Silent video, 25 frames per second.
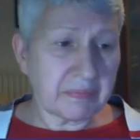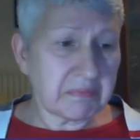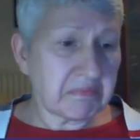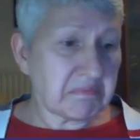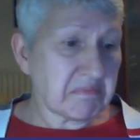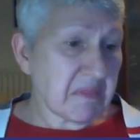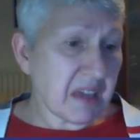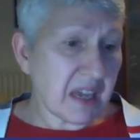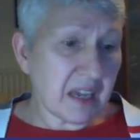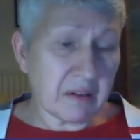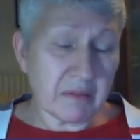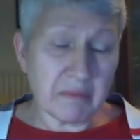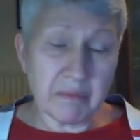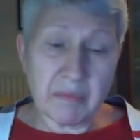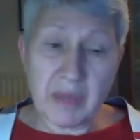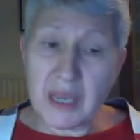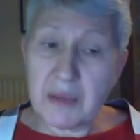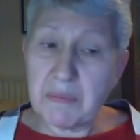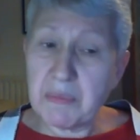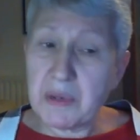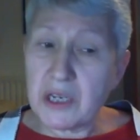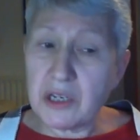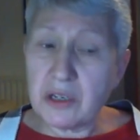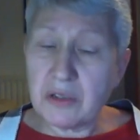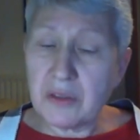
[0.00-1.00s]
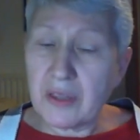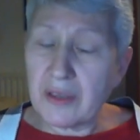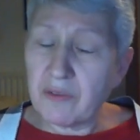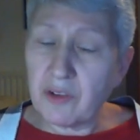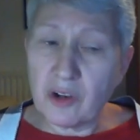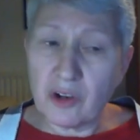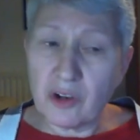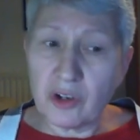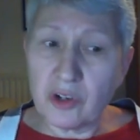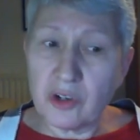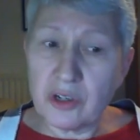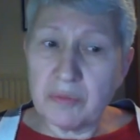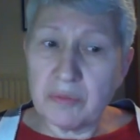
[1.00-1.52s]
Now, maybe they've
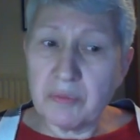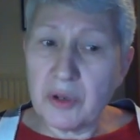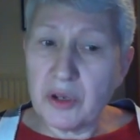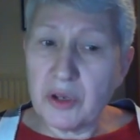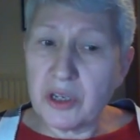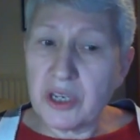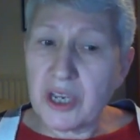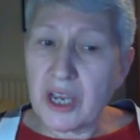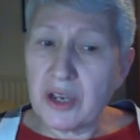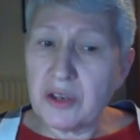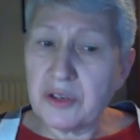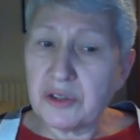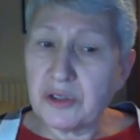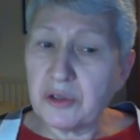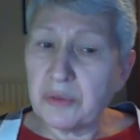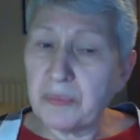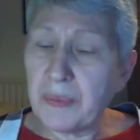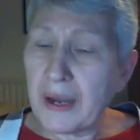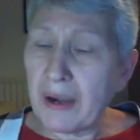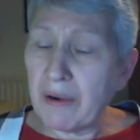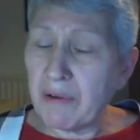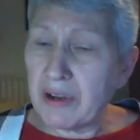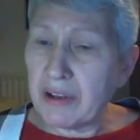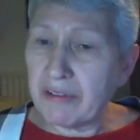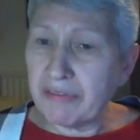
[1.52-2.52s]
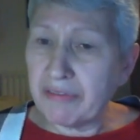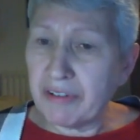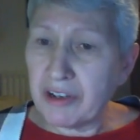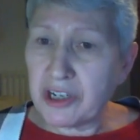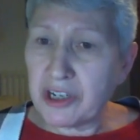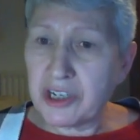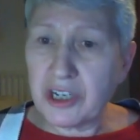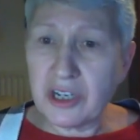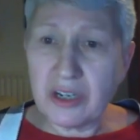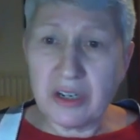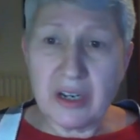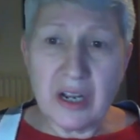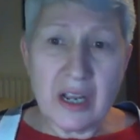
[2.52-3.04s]
got good mucosal barrier
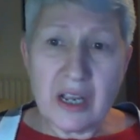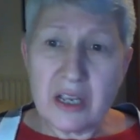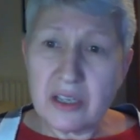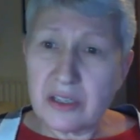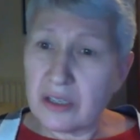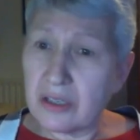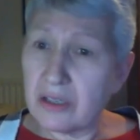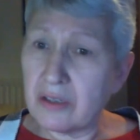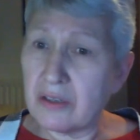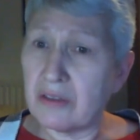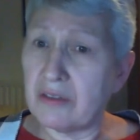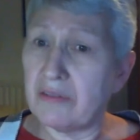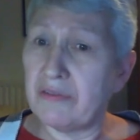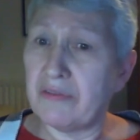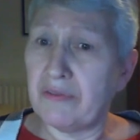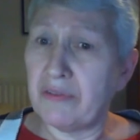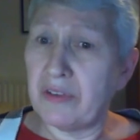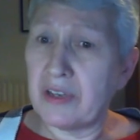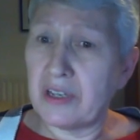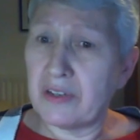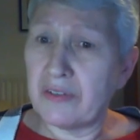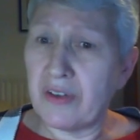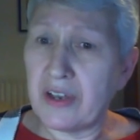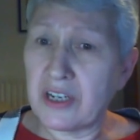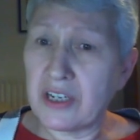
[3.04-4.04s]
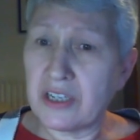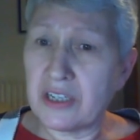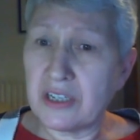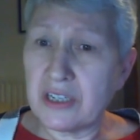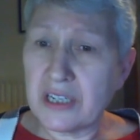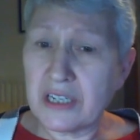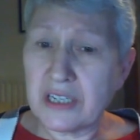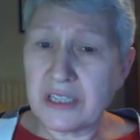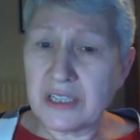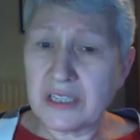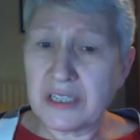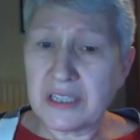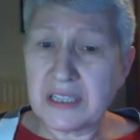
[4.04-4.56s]
function, so the infection
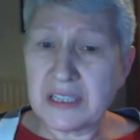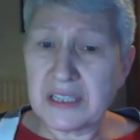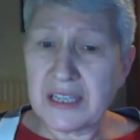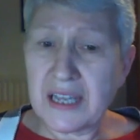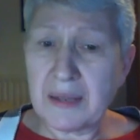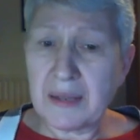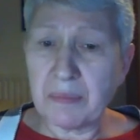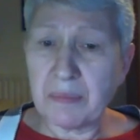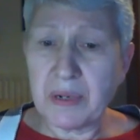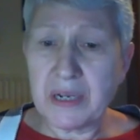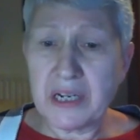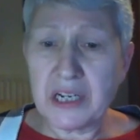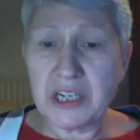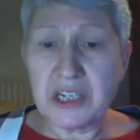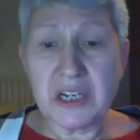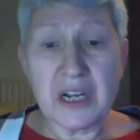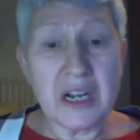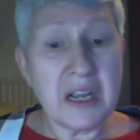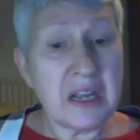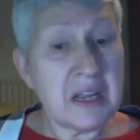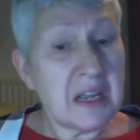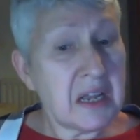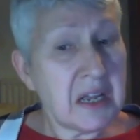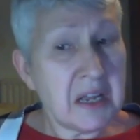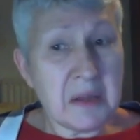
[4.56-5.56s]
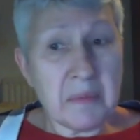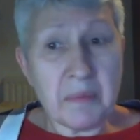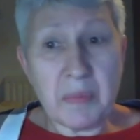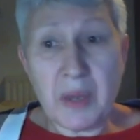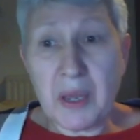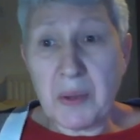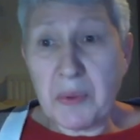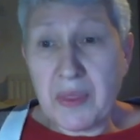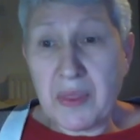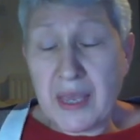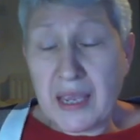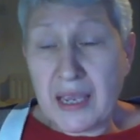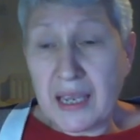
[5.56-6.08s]
is established.
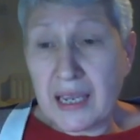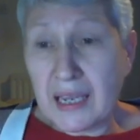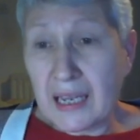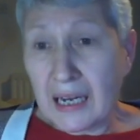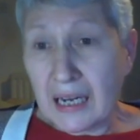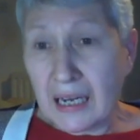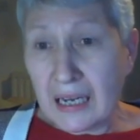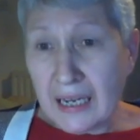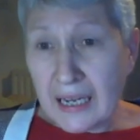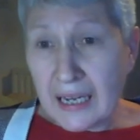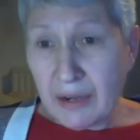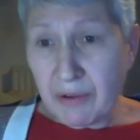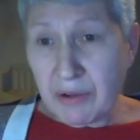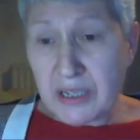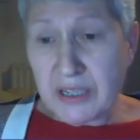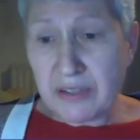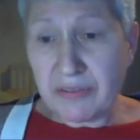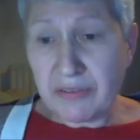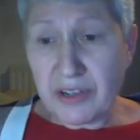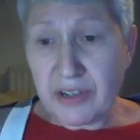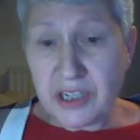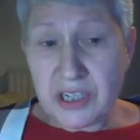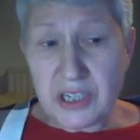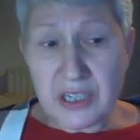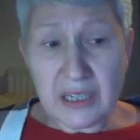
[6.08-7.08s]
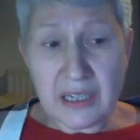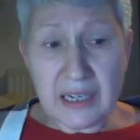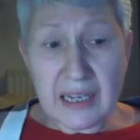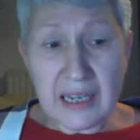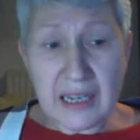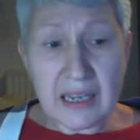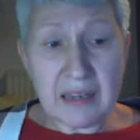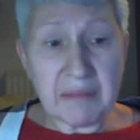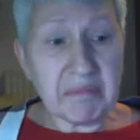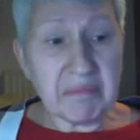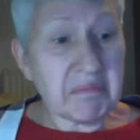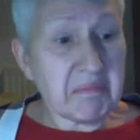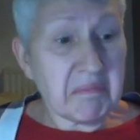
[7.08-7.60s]
Maybe they can clear it
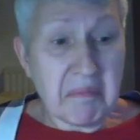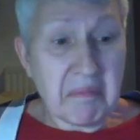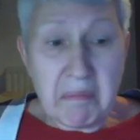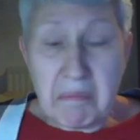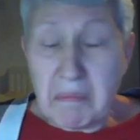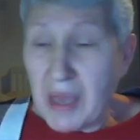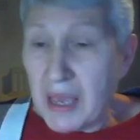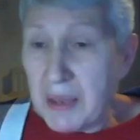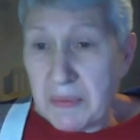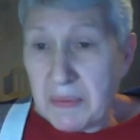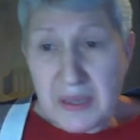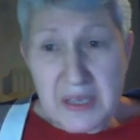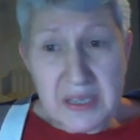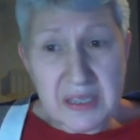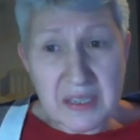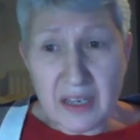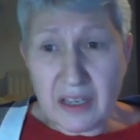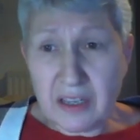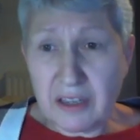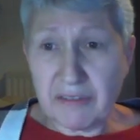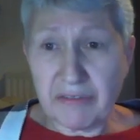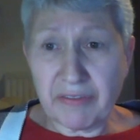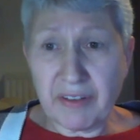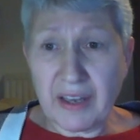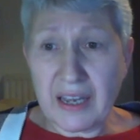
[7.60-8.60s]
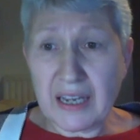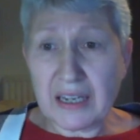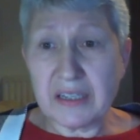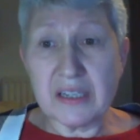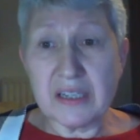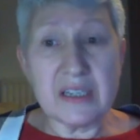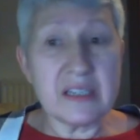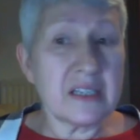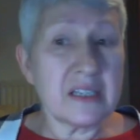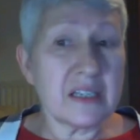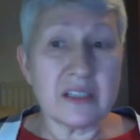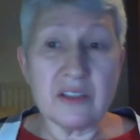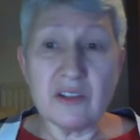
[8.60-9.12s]
efficiently. Maybe there's other
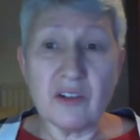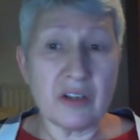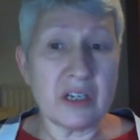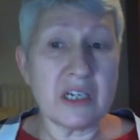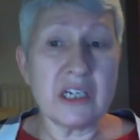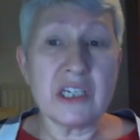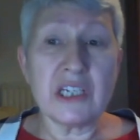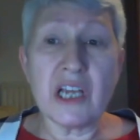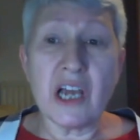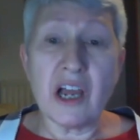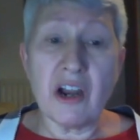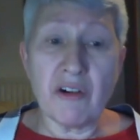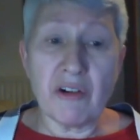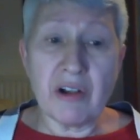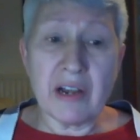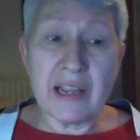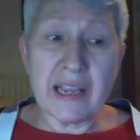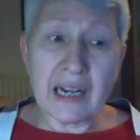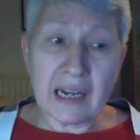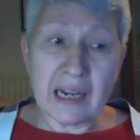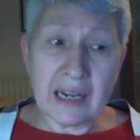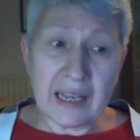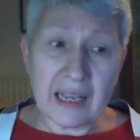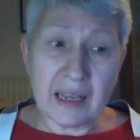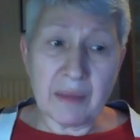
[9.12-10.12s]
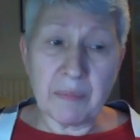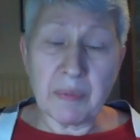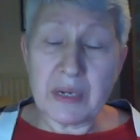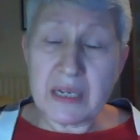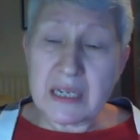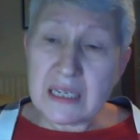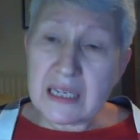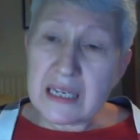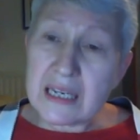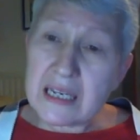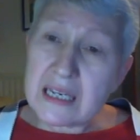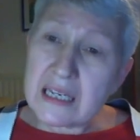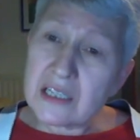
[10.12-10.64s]
factors. It's not entirely clear, but
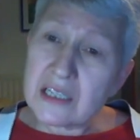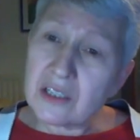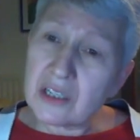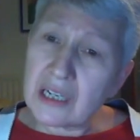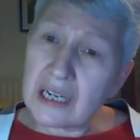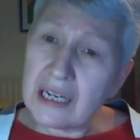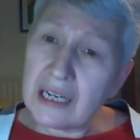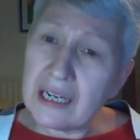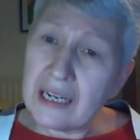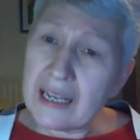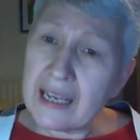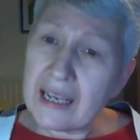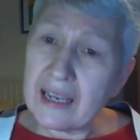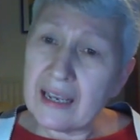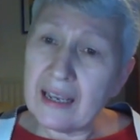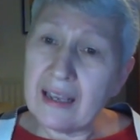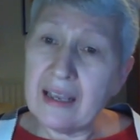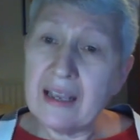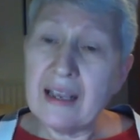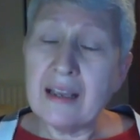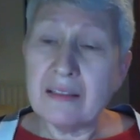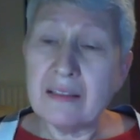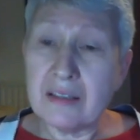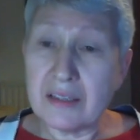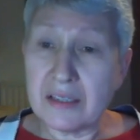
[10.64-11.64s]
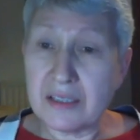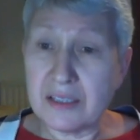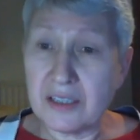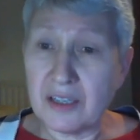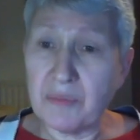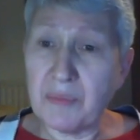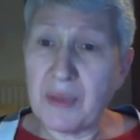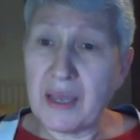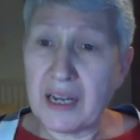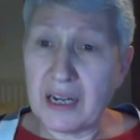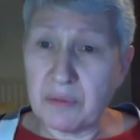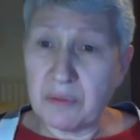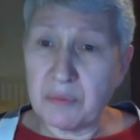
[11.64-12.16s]
it is clear that
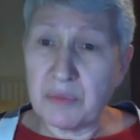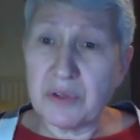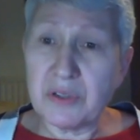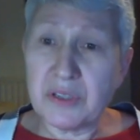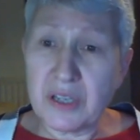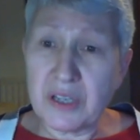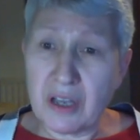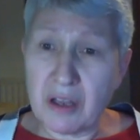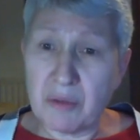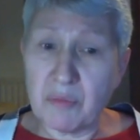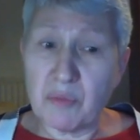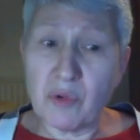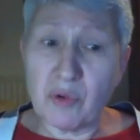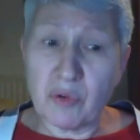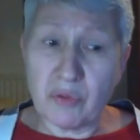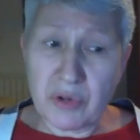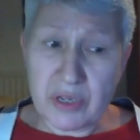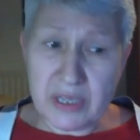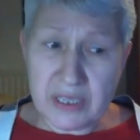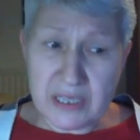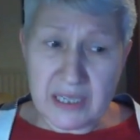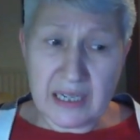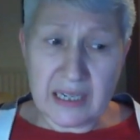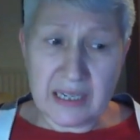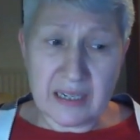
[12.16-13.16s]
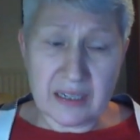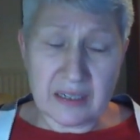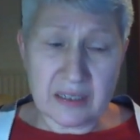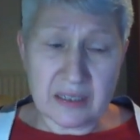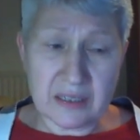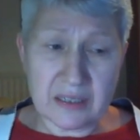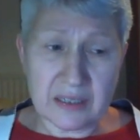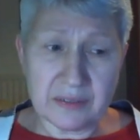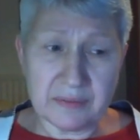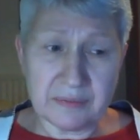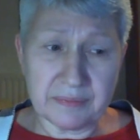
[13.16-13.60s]
some animals are more resilient.